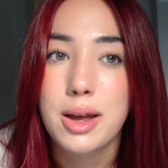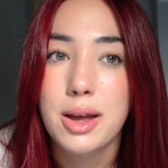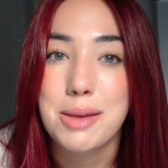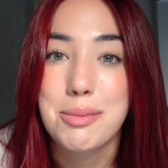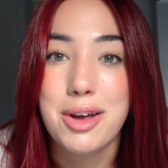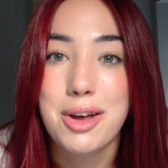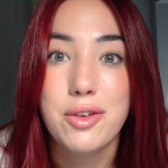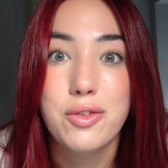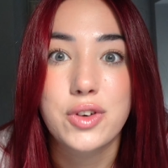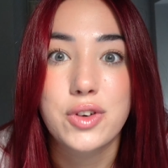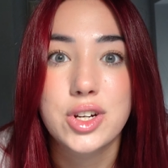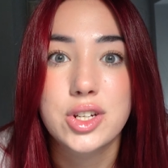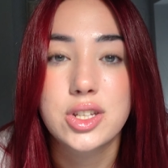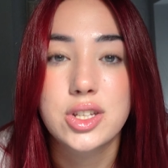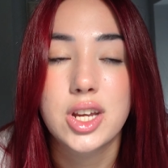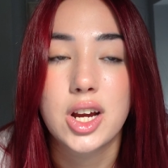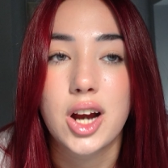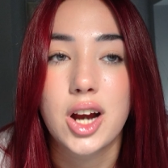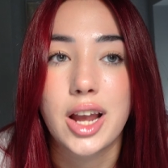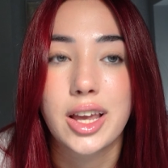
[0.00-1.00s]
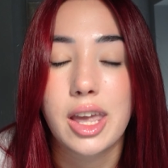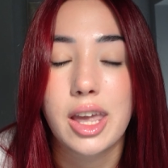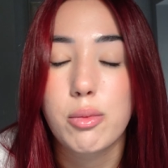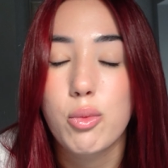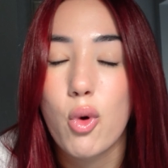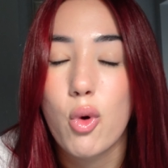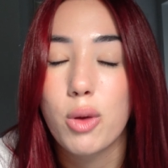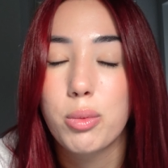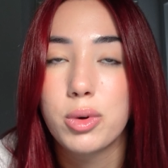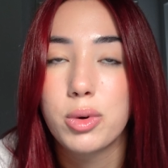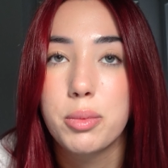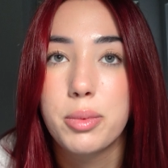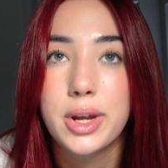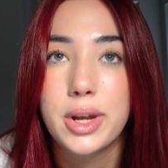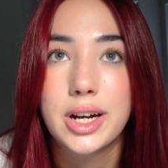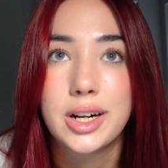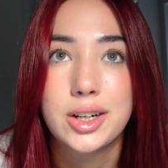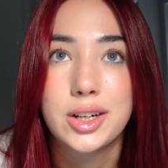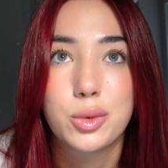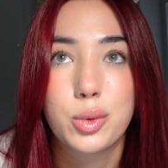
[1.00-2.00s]
In my first year, I came all
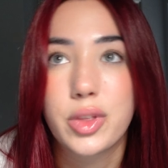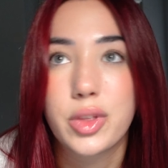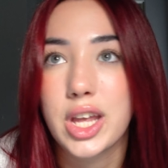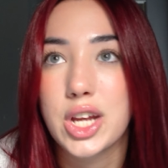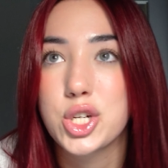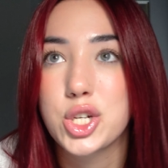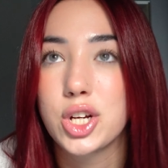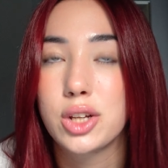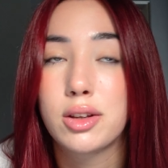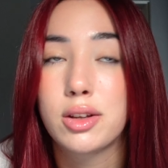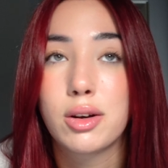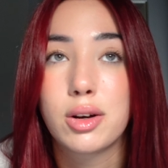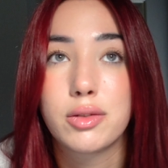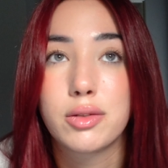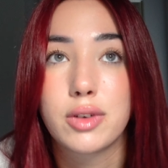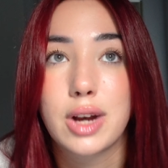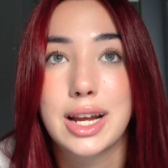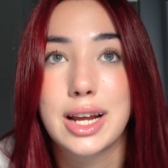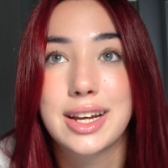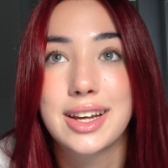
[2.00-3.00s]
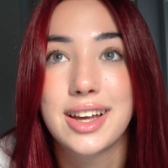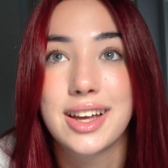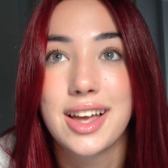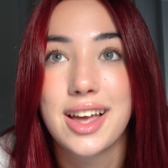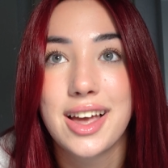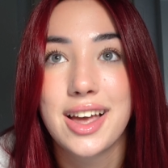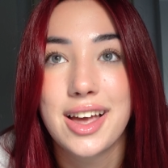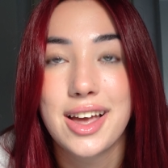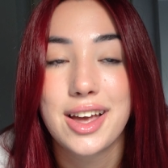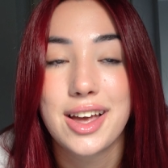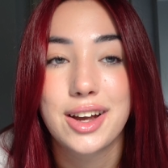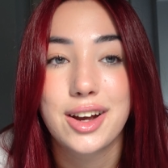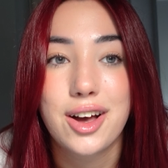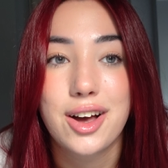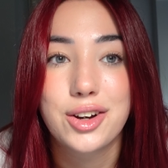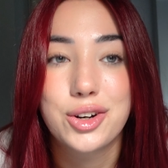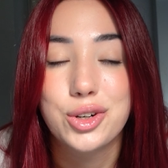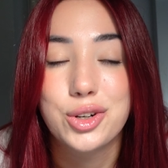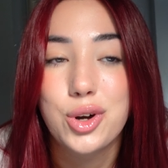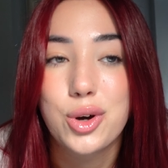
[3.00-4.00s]
prepared with a shit ton of like
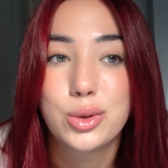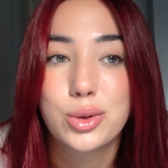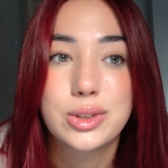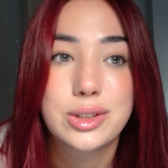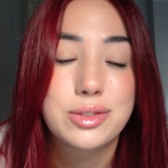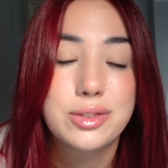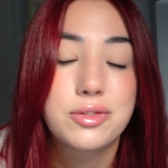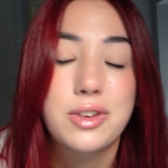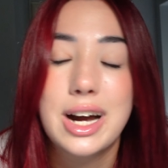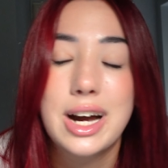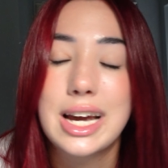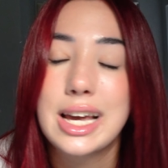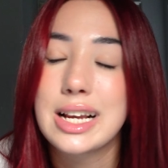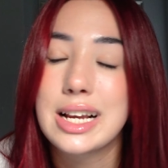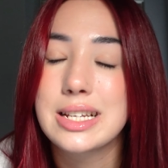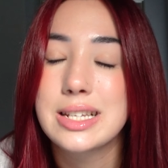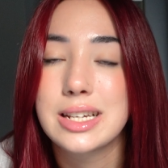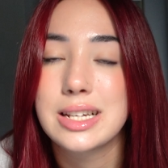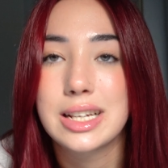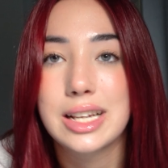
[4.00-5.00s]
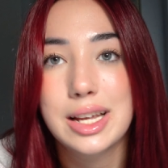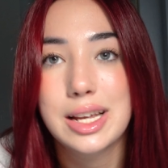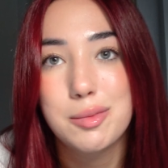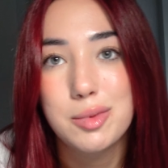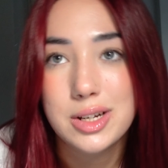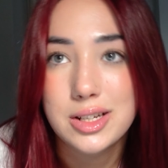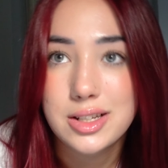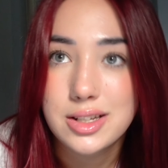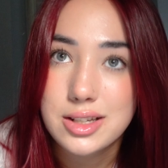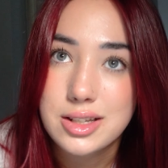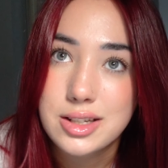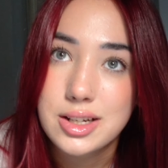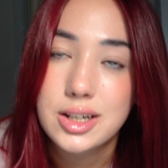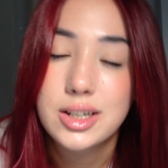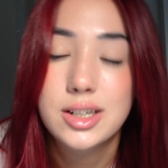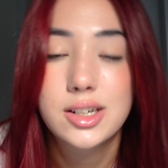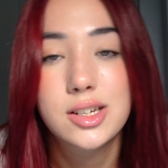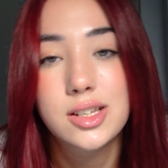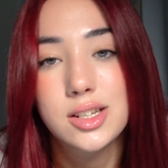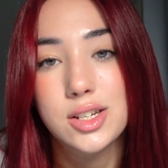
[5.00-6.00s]
color coded files and labels and
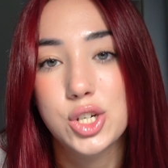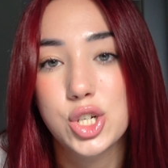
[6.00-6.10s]
stickers